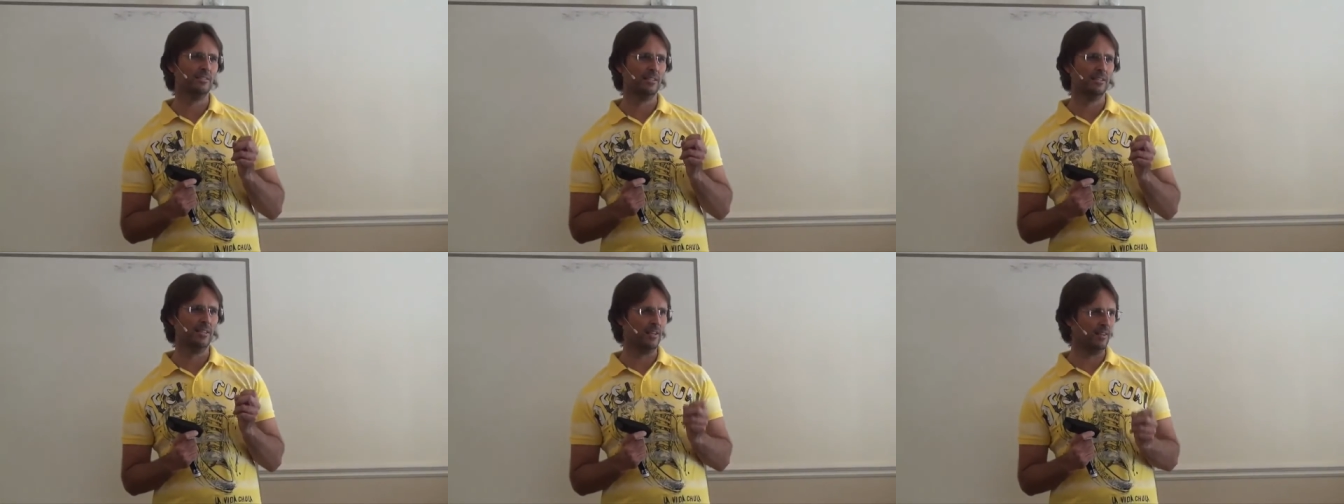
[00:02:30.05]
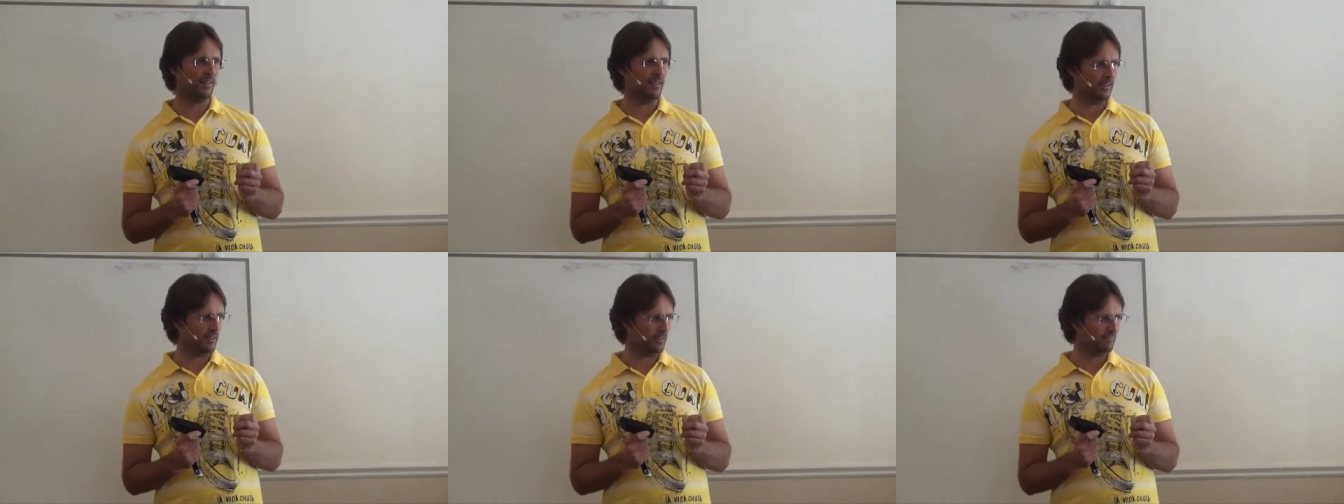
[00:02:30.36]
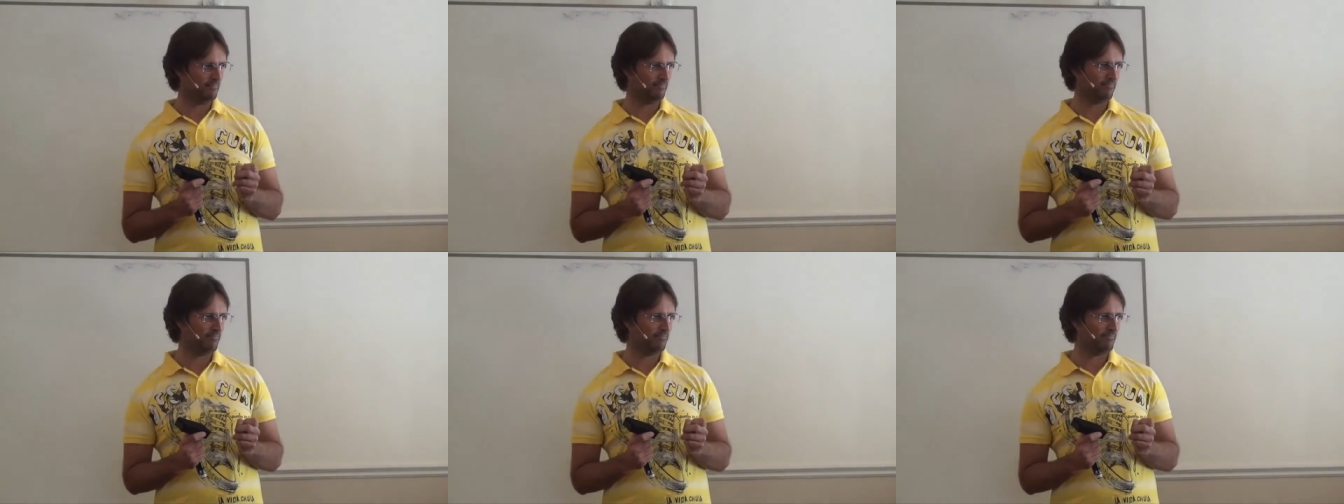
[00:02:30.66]
together.
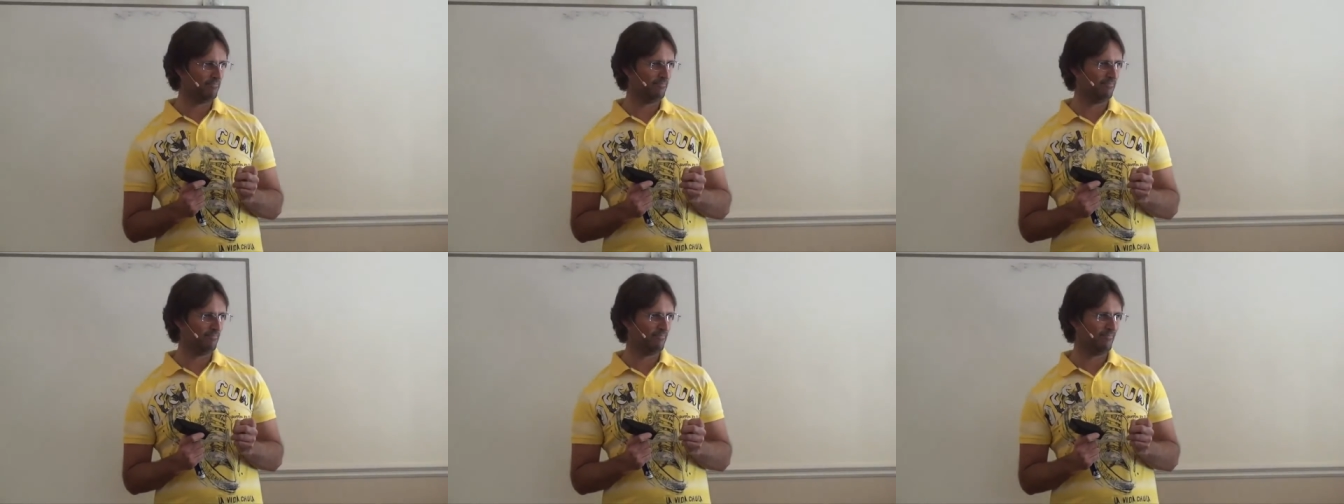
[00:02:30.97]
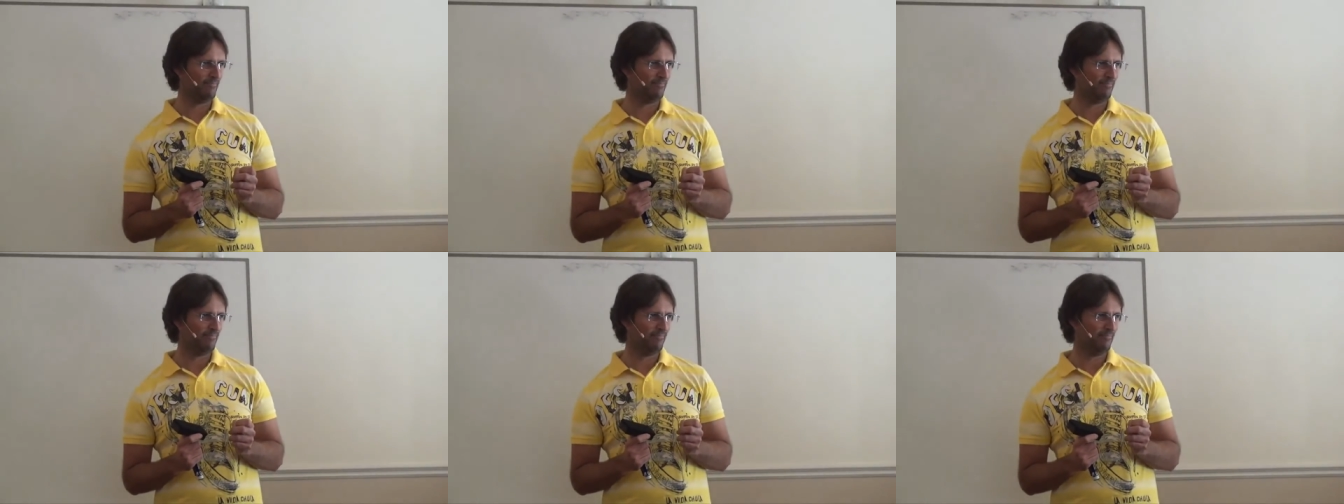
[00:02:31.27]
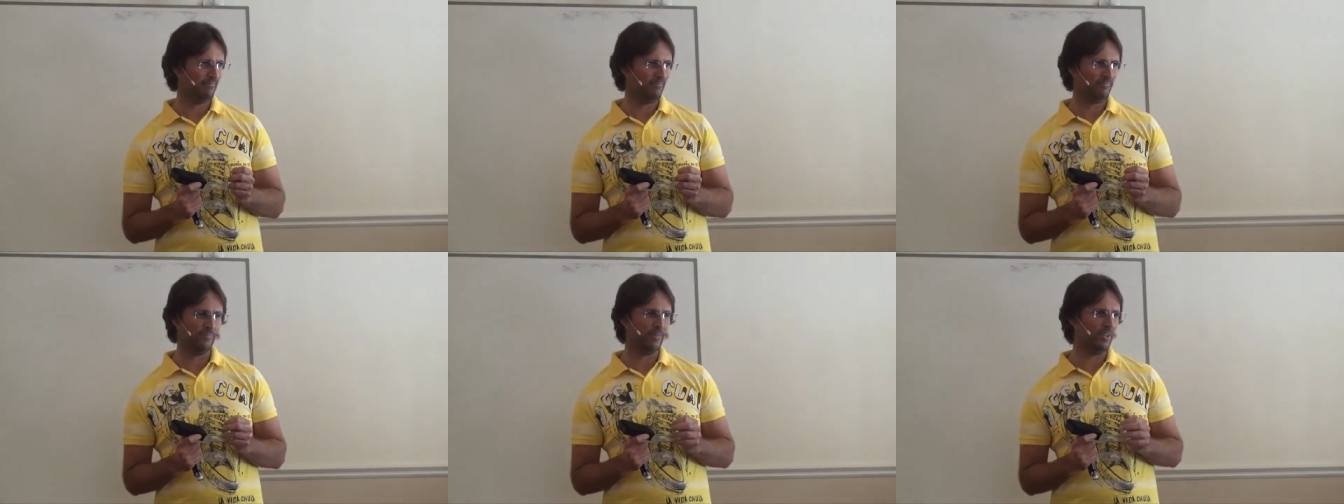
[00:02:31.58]

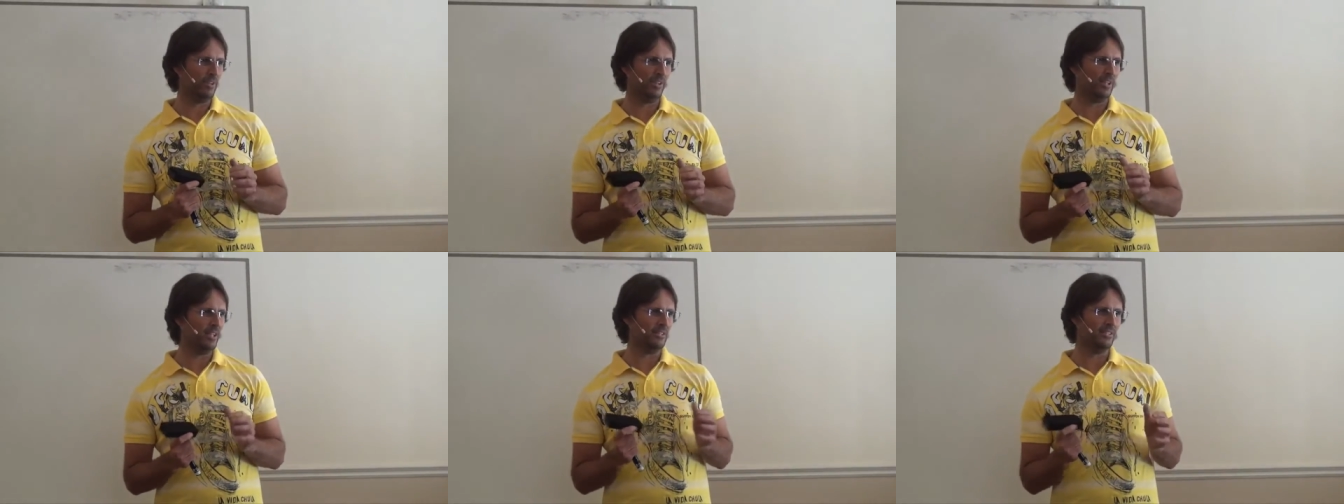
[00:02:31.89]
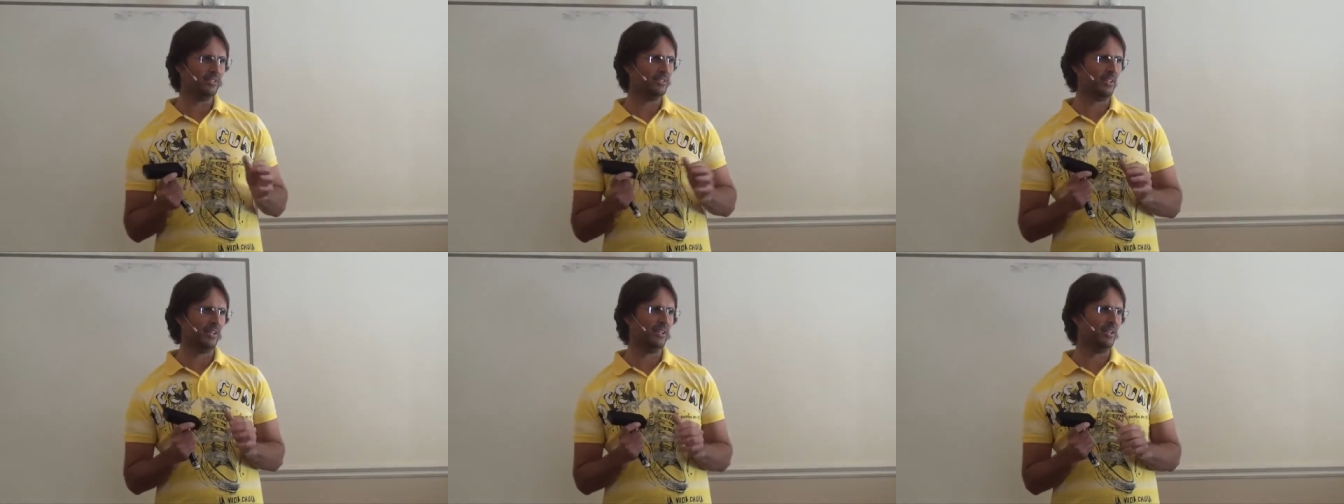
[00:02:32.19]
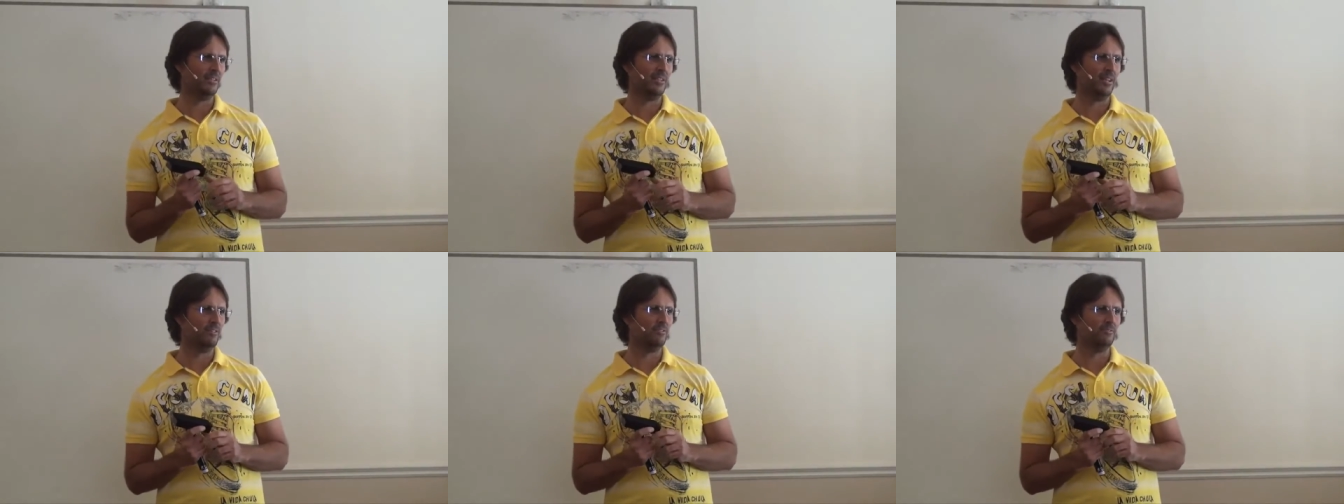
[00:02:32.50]
We don't
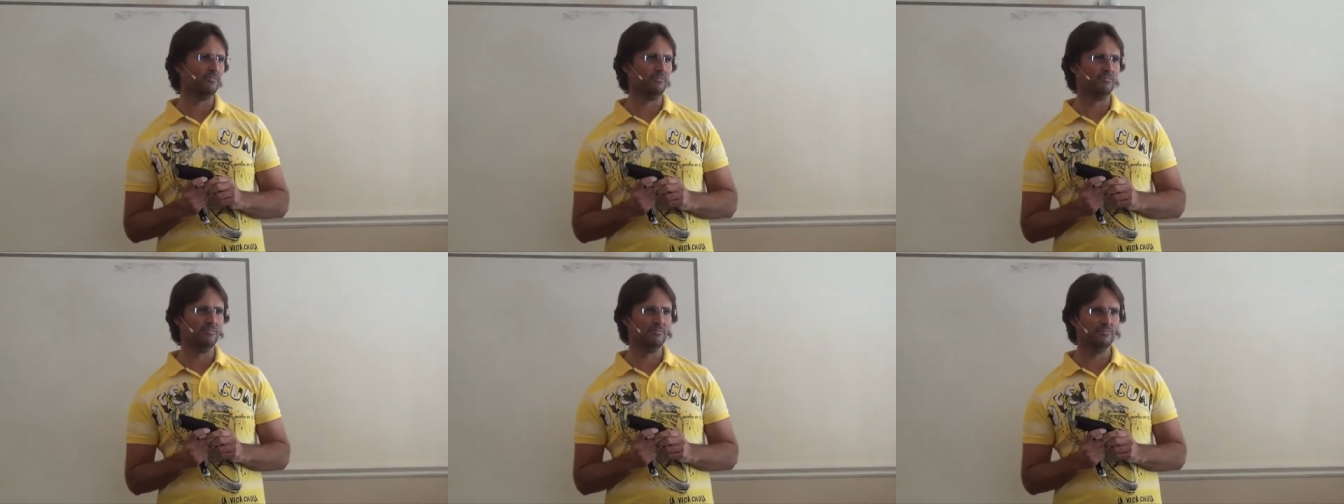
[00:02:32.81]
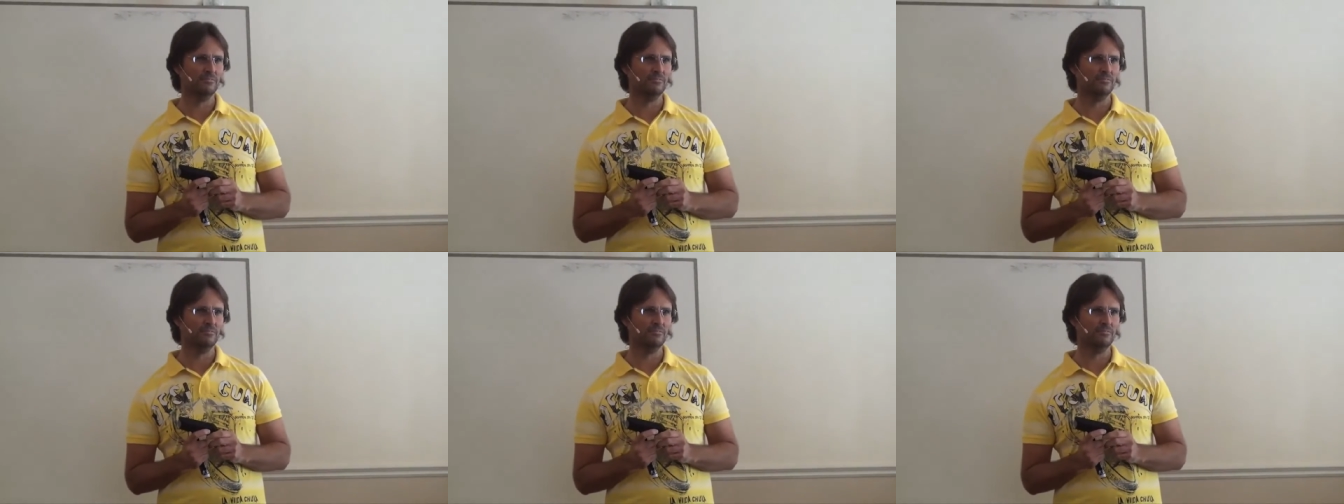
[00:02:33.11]
understand at all.